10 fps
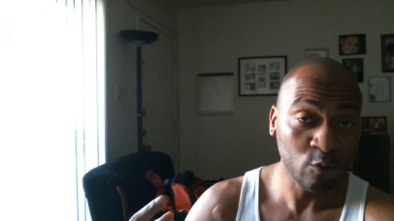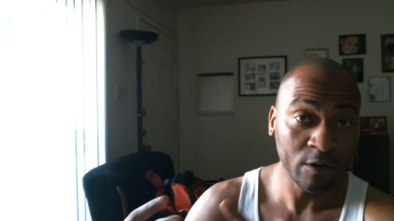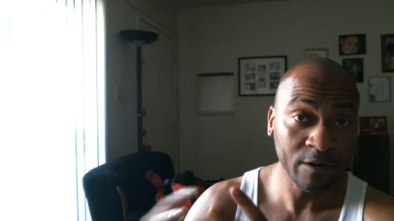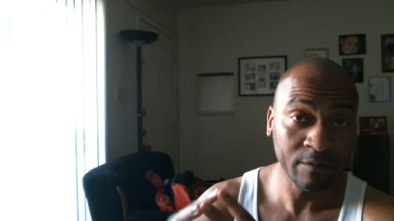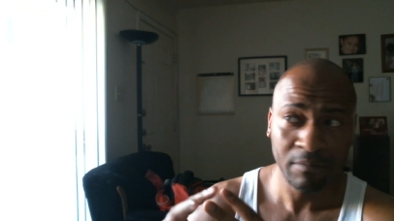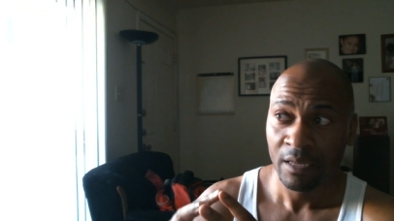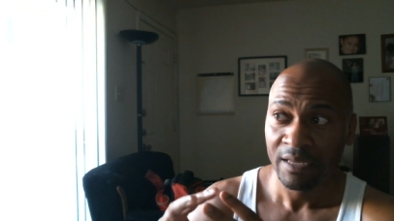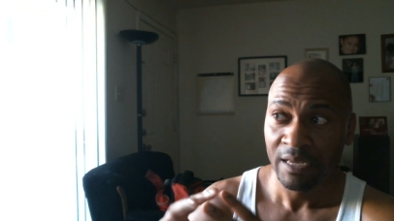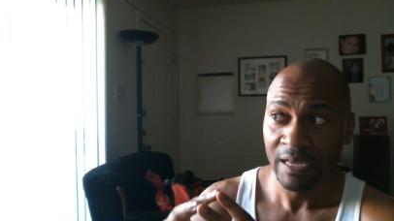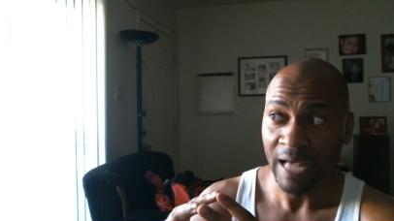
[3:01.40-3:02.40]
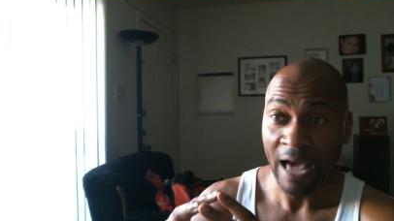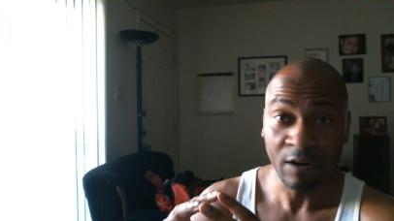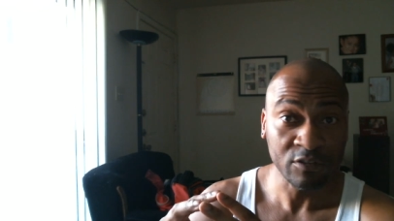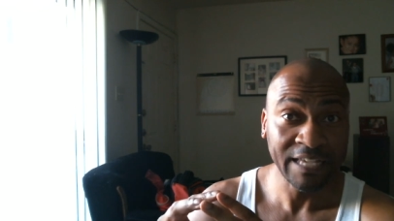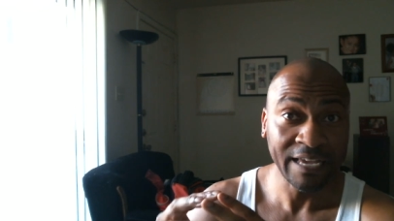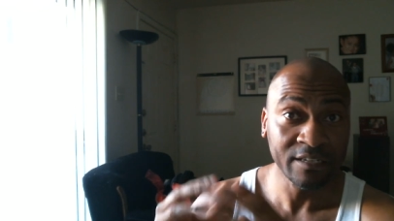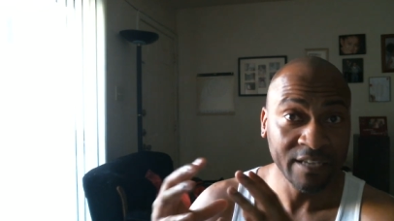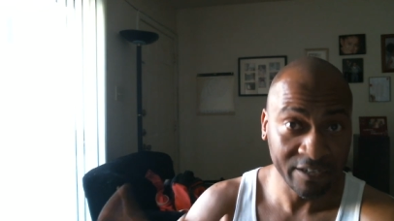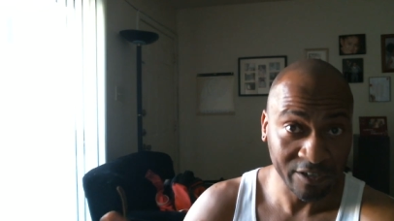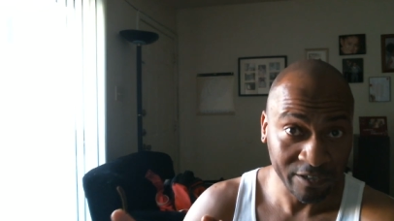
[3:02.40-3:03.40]
the word? I don't say
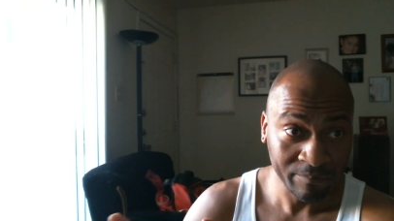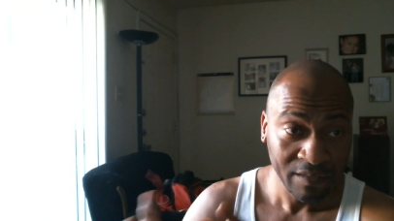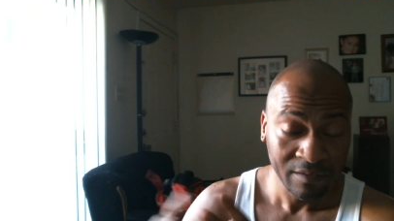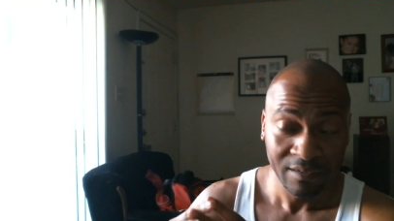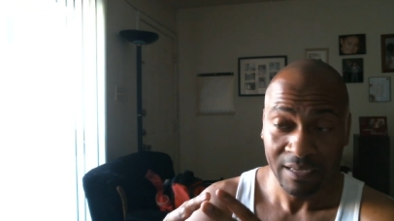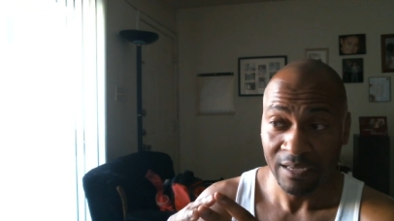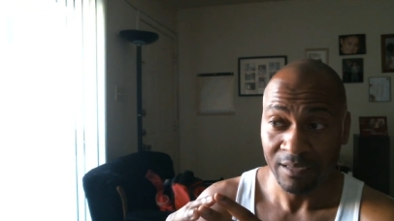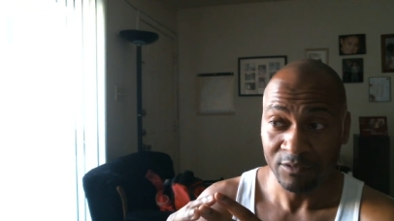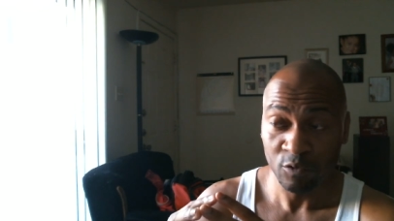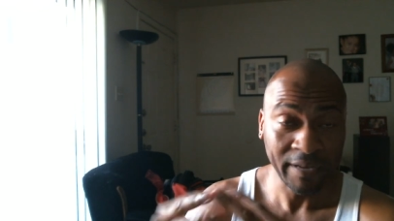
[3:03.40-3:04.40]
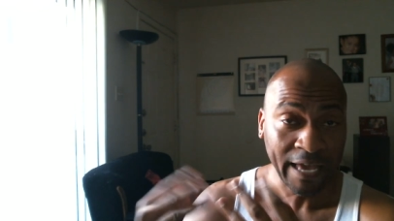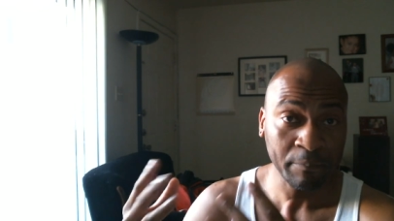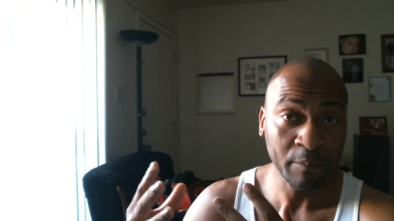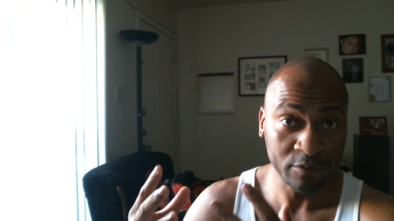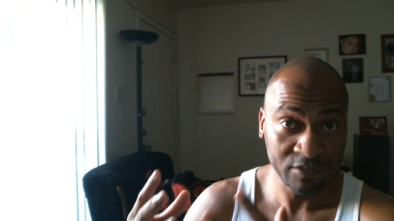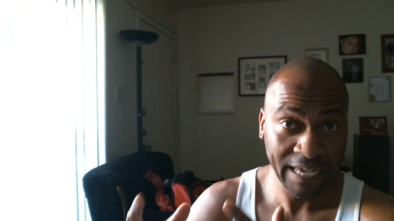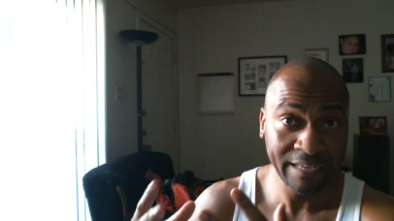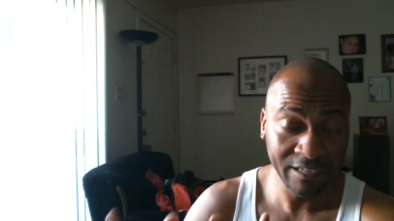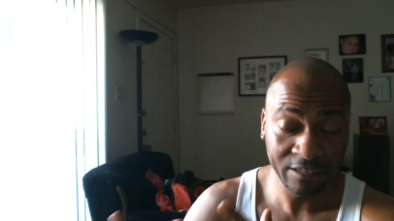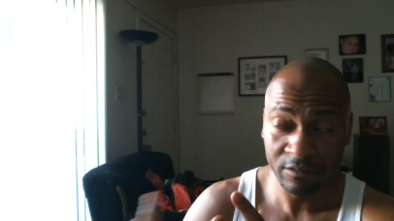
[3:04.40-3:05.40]
nigger. Do black people
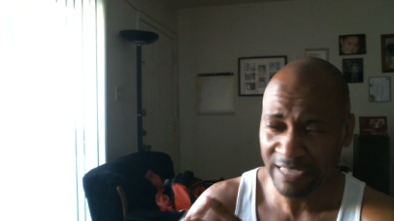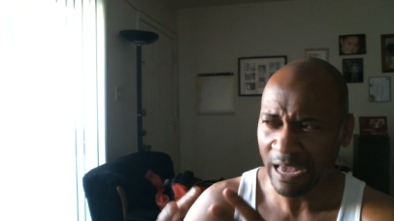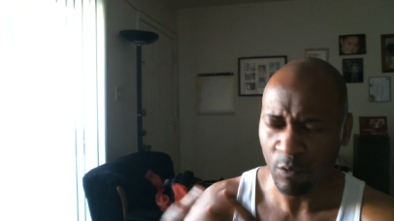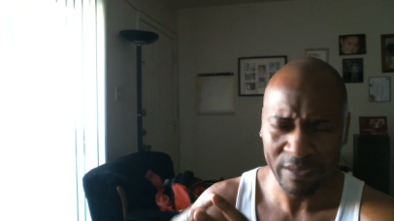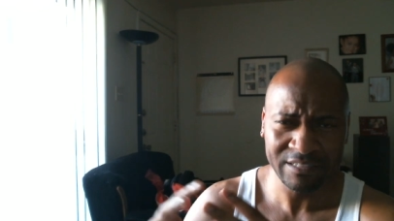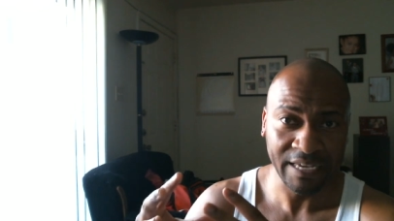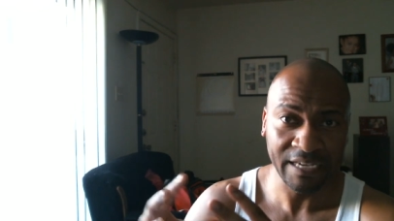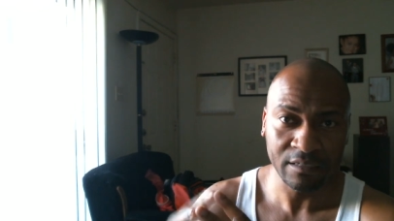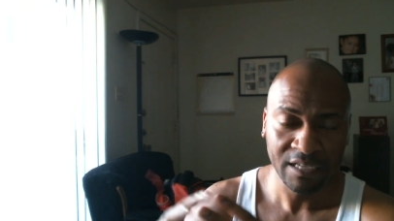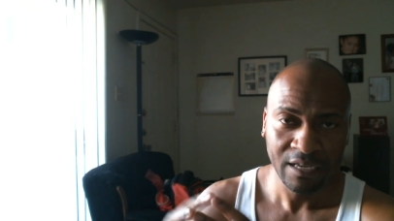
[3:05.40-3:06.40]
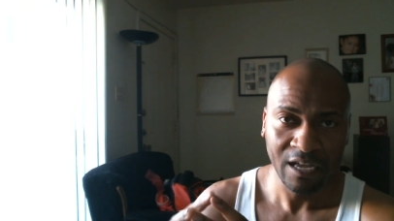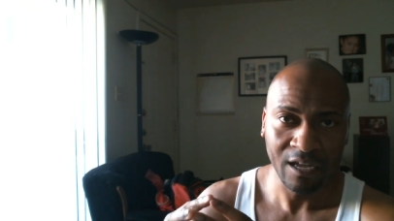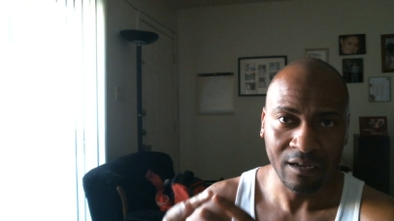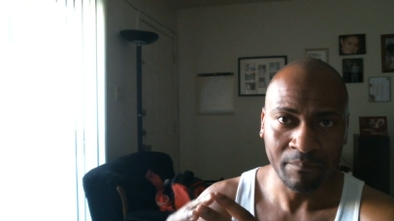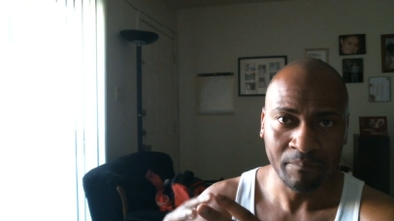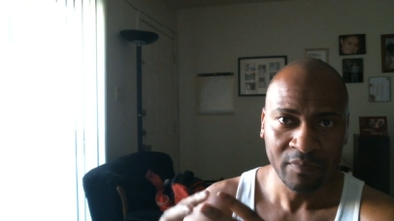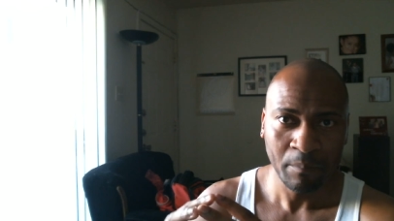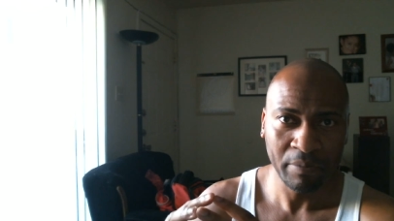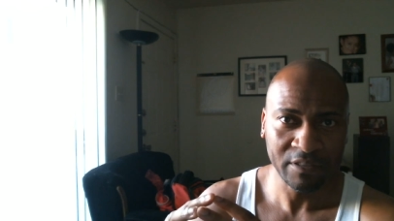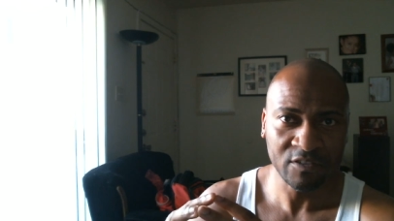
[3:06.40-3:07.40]
say nigger? Yeah, we say it.
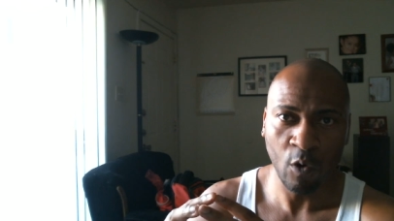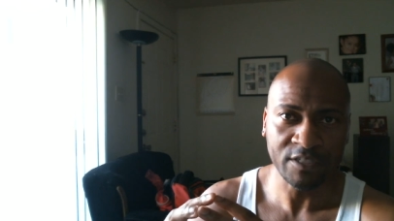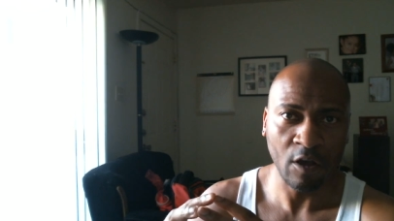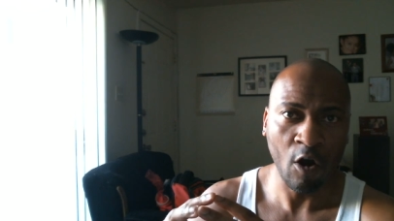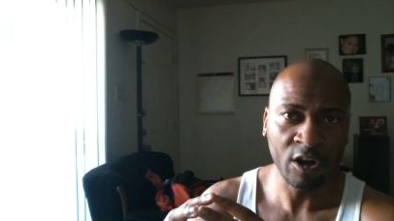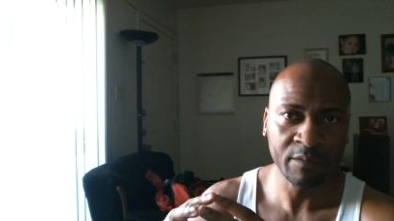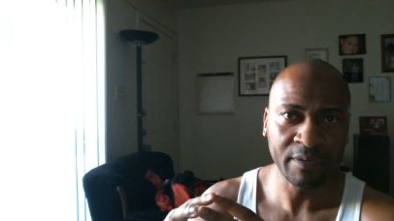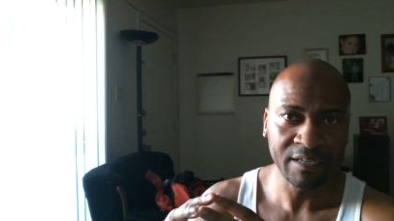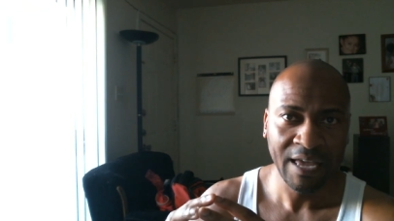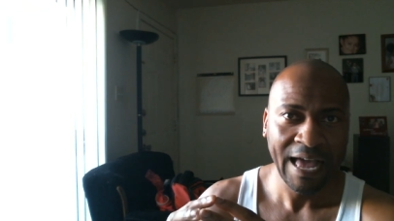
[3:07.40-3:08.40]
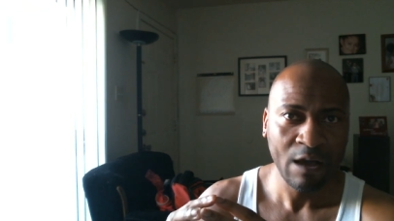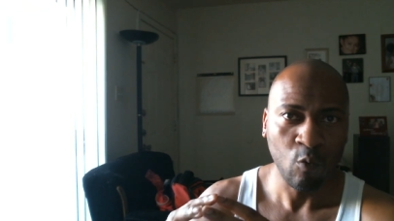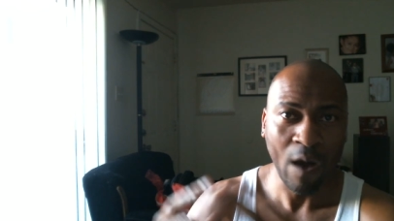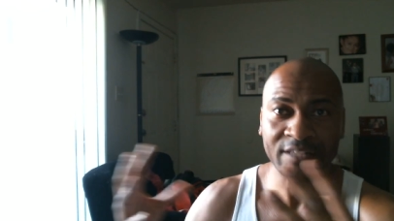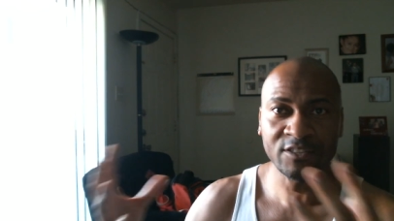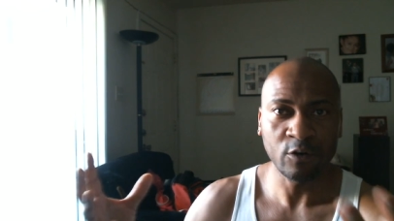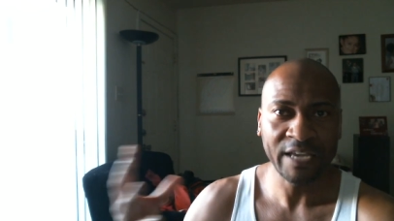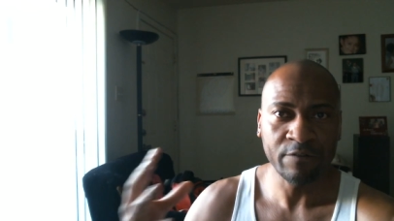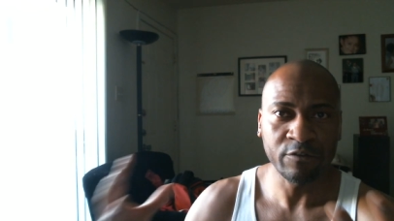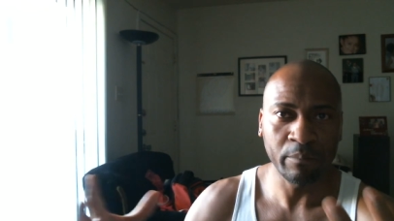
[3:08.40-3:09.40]
But there's always an argument. Why is it
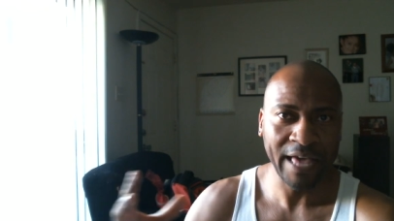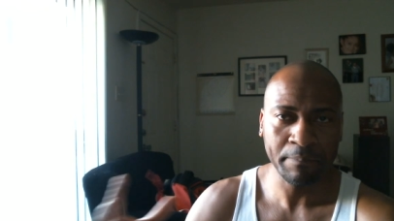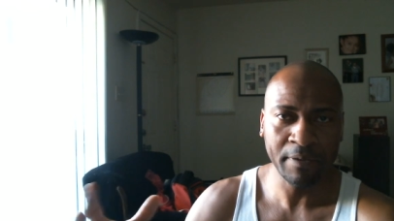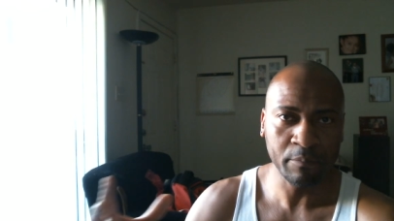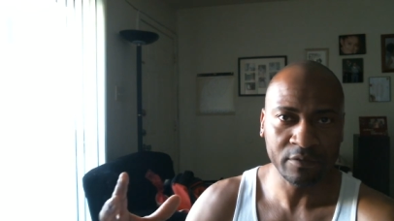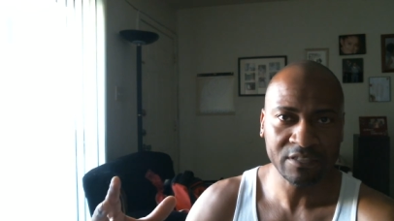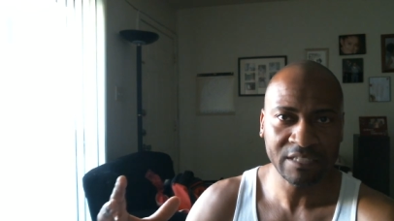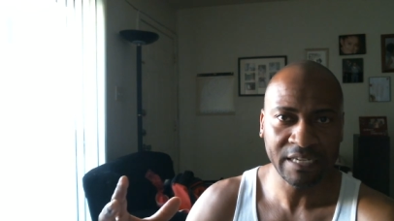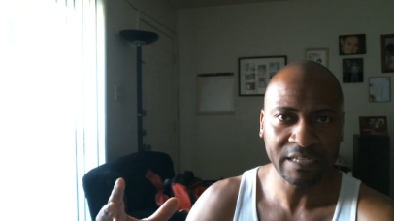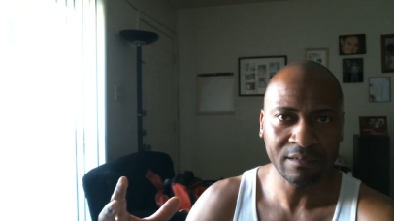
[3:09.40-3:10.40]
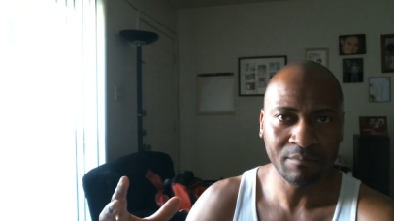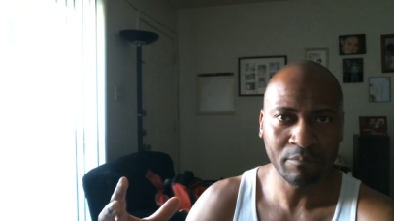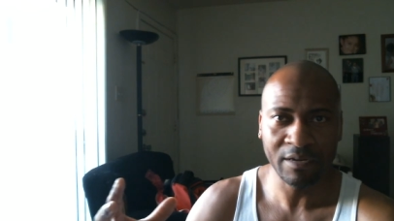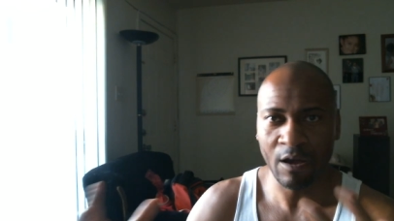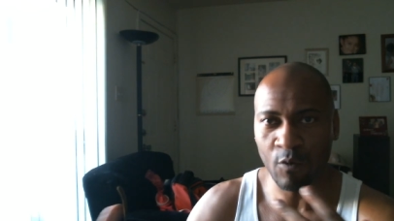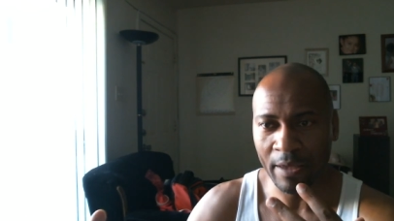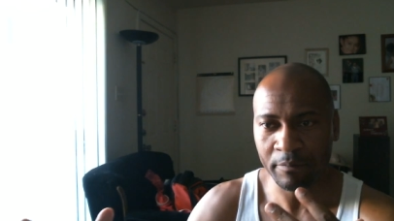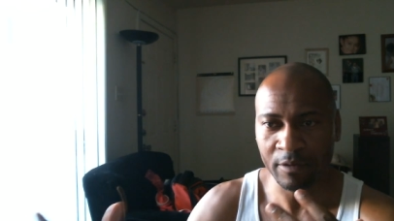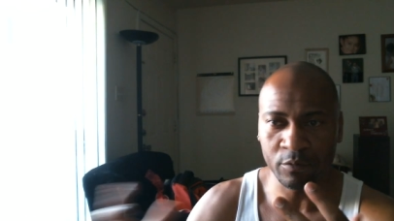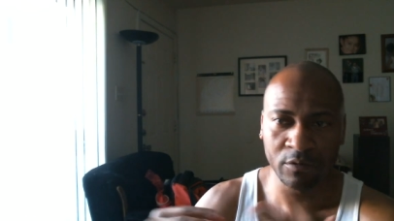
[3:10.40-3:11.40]
okay for black people to say it, but not
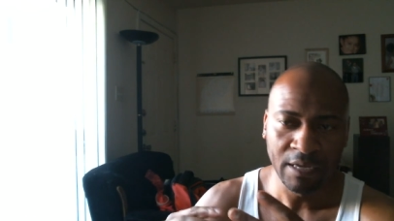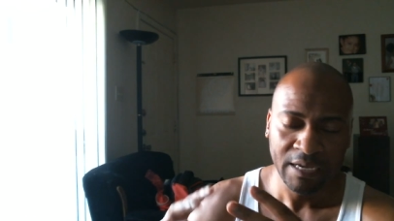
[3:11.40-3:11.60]
white people?